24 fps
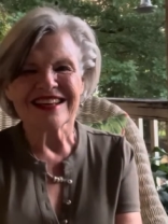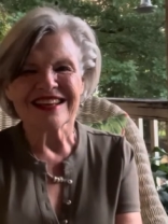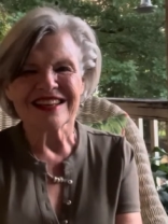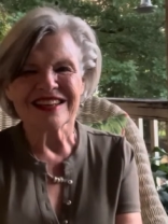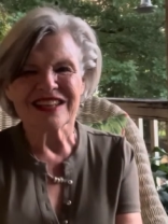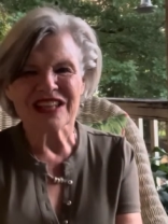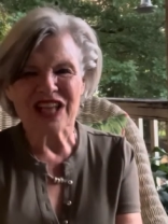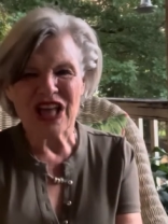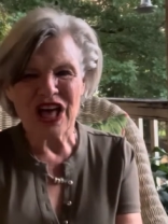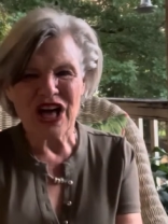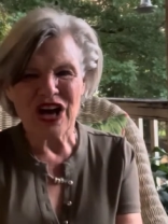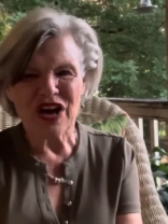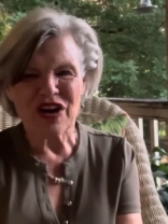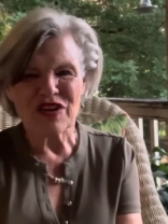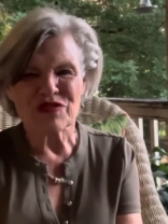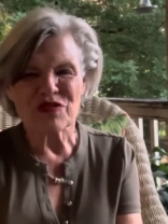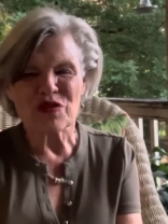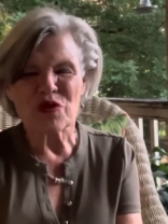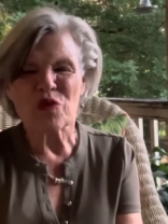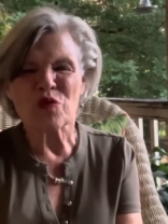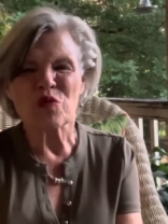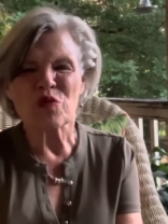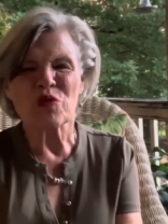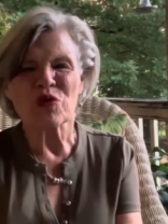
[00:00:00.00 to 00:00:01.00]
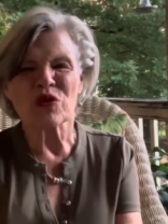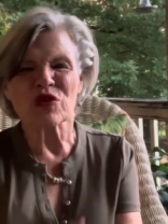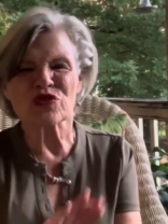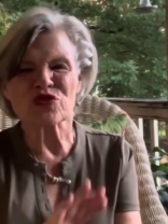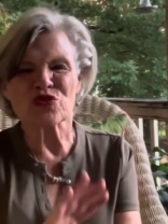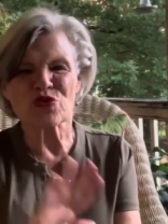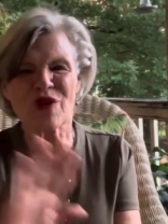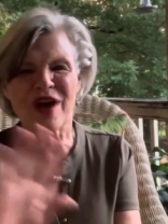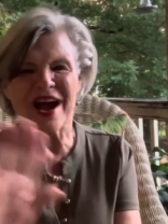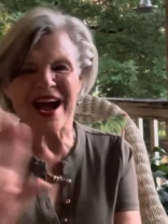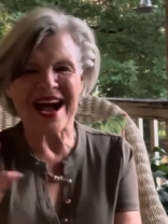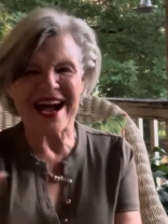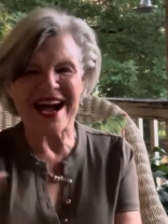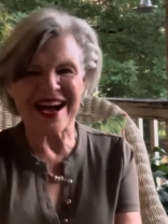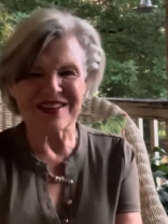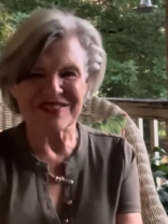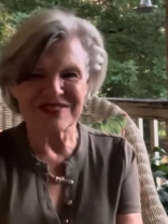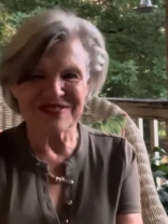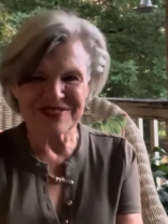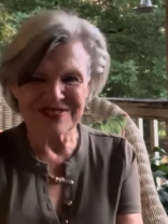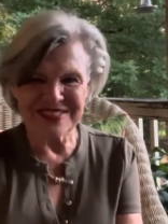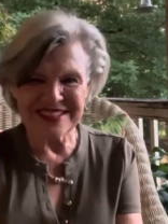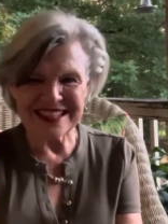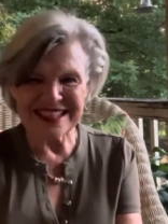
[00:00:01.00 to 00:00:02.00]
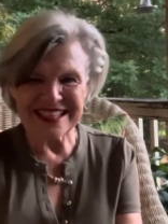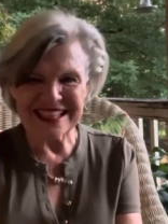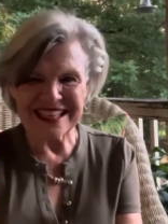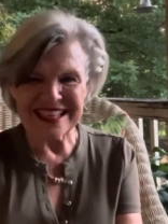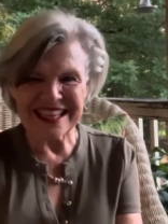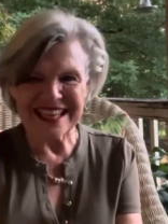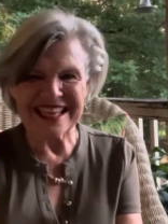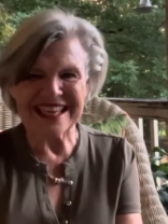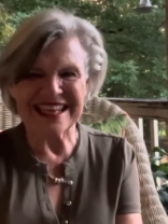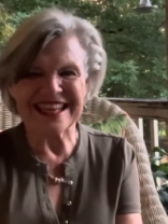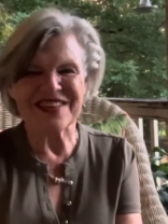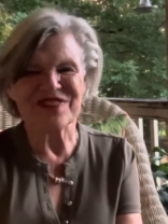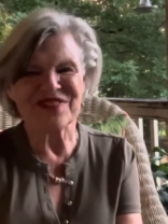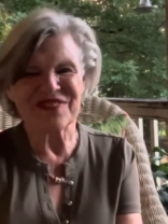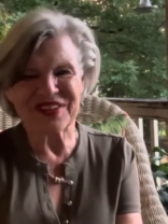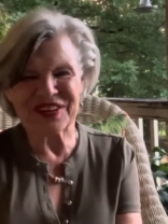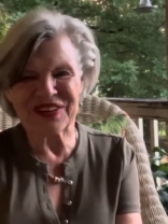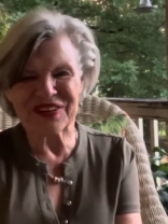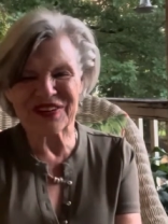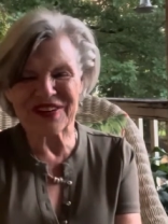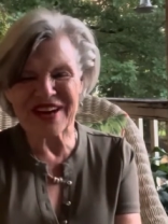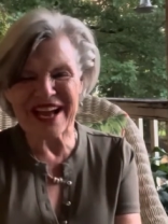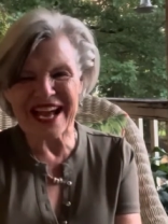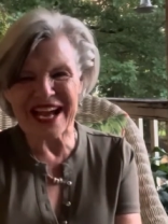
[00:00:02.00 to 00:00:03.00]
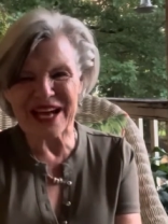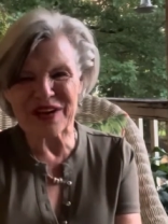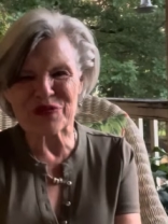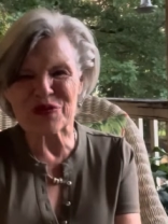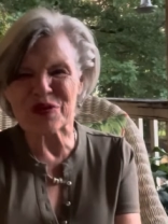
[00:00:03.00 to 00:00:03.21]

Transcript: love will drive any fear out.